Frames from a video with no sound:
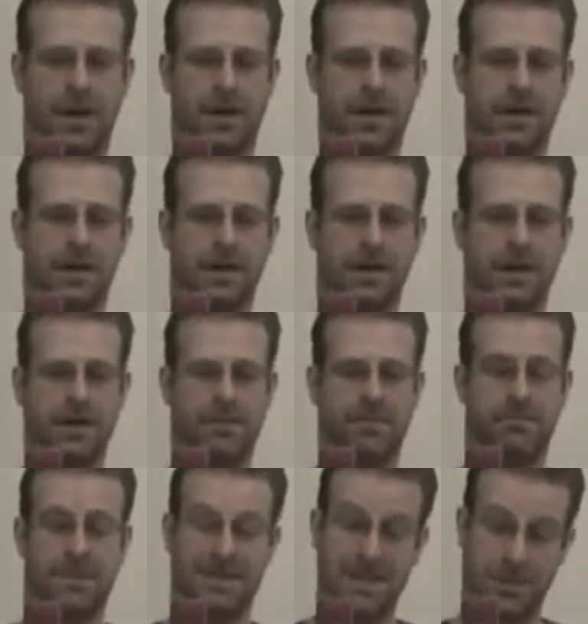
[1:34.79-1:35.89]

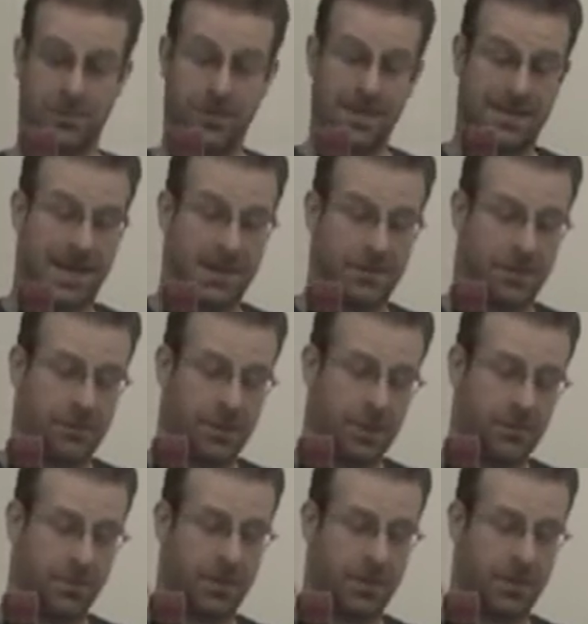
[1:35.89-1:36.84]
but this one is actually one of the